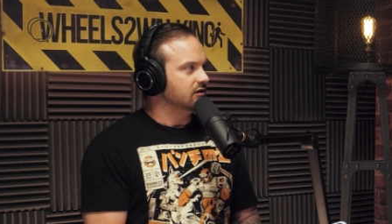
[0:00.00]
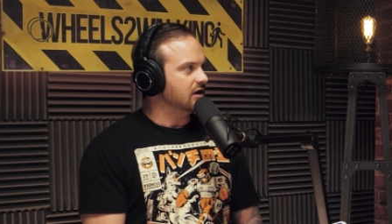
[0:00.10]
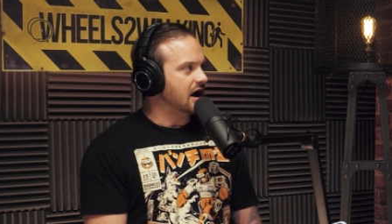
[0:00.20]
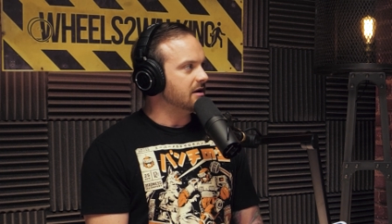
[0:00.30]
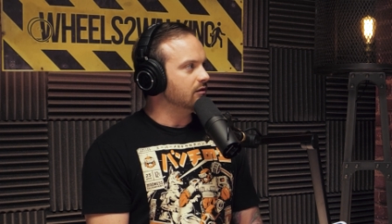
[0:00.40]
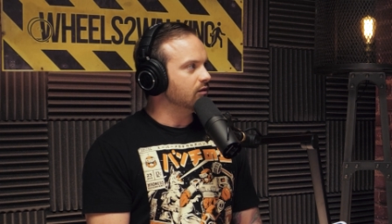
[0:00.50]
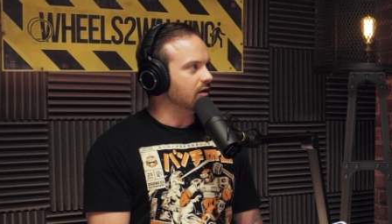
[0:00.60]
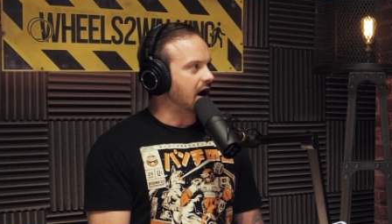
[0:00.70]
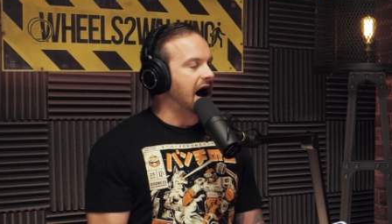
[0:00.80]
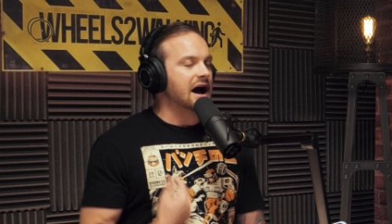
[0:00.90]
I mean,
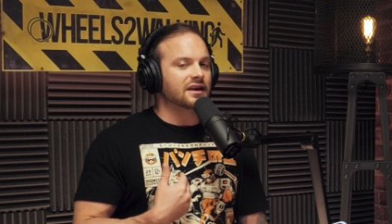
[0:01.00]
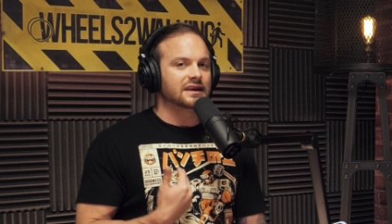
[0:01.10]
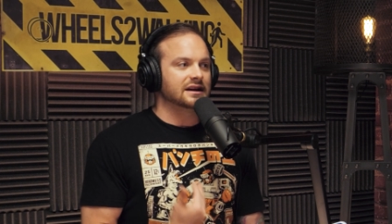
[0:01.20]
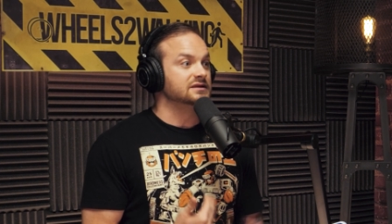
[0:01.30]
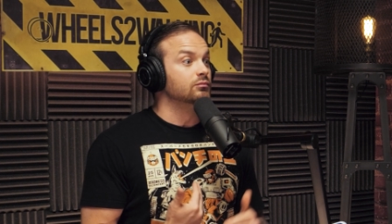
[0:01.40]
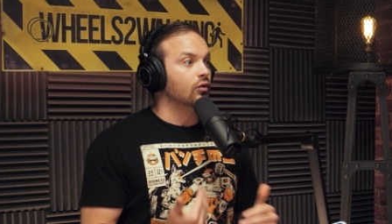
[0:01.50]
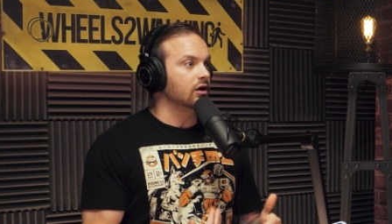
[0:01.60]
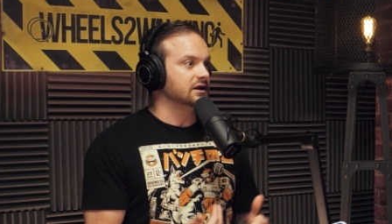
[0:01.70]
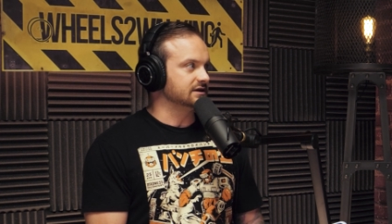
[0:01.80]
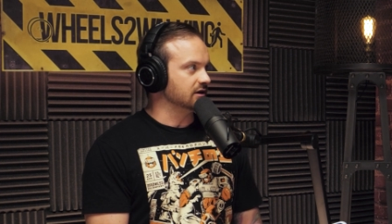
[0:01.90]
I think it's
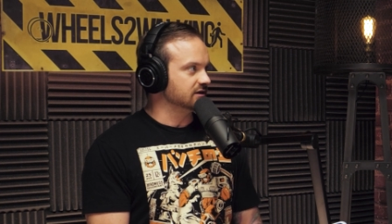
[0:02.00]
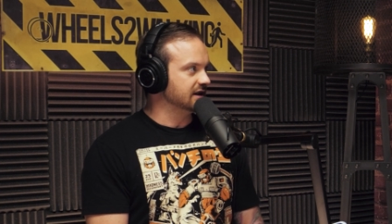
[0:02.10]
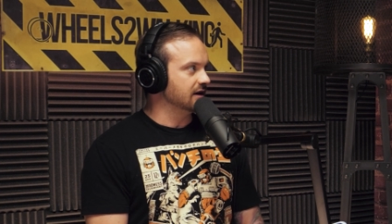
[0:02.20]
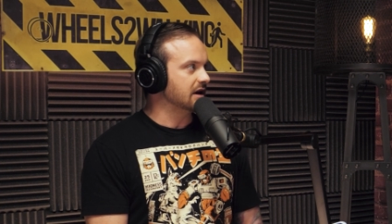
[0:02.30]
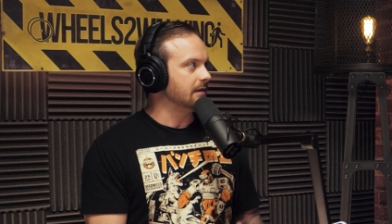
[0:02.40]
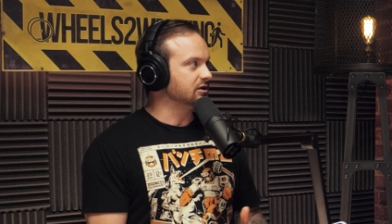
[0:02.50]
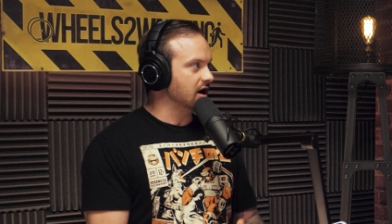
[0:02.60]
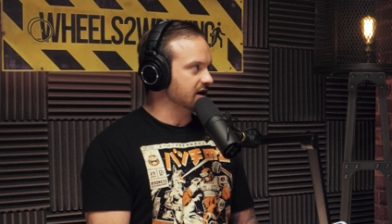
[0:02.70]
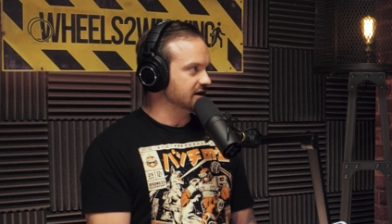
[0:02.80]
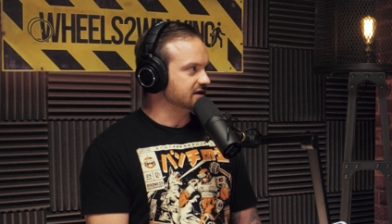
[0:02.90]
more insulting when I'm
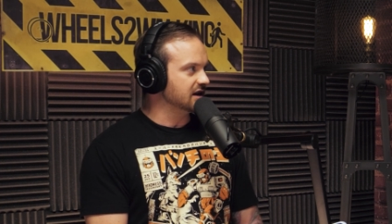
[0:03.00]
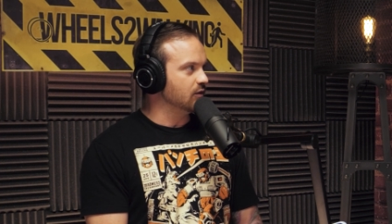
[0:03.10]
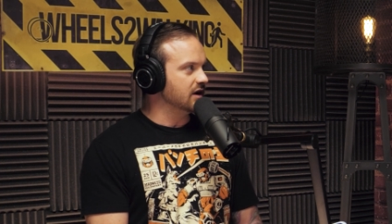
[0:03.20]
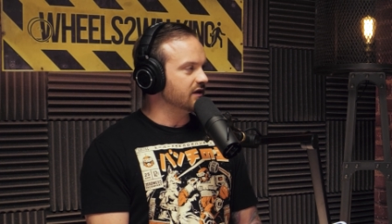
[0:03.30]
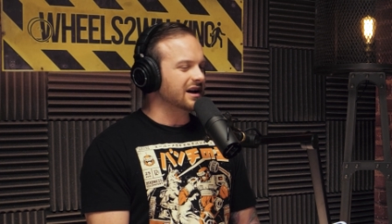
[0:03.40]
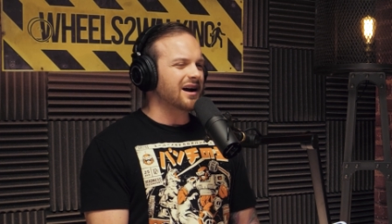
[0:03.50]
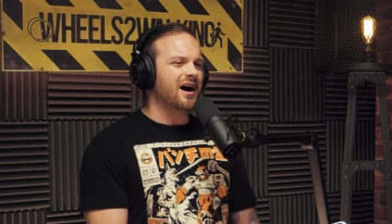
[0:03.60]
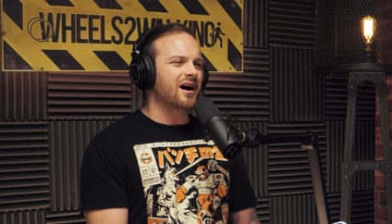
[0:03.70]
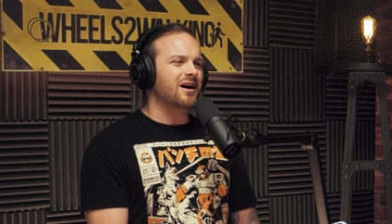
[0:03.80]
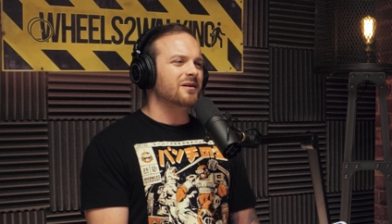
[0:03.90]
talking to someone like,
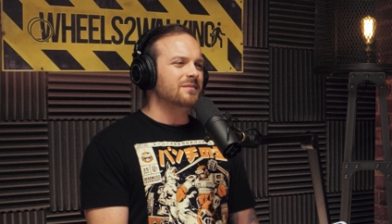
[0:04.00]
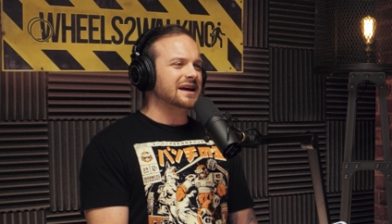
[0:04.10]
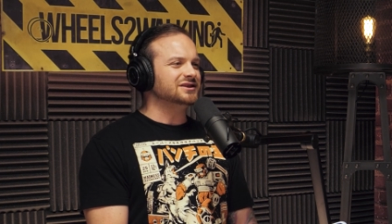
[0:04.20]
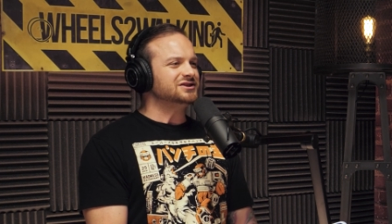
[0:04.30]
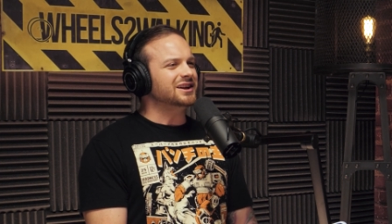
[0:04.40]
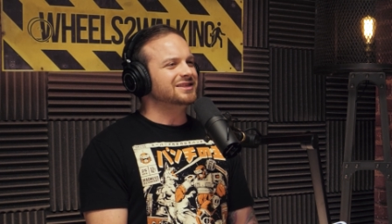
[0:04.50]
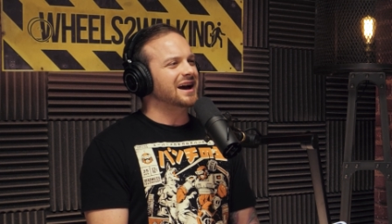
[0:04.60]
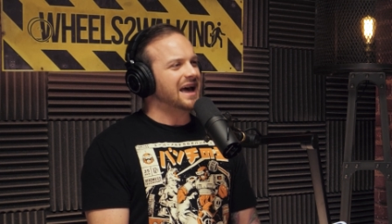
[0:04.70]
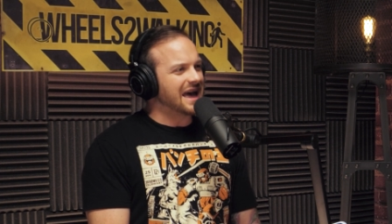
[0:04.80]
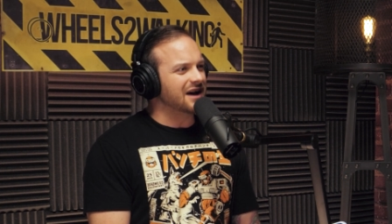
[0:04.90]
oh man, shut
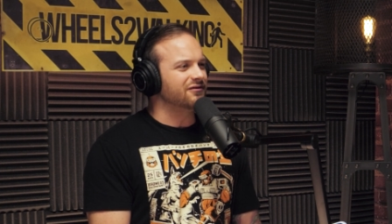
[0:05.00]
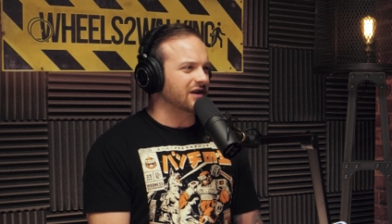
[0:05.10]
the F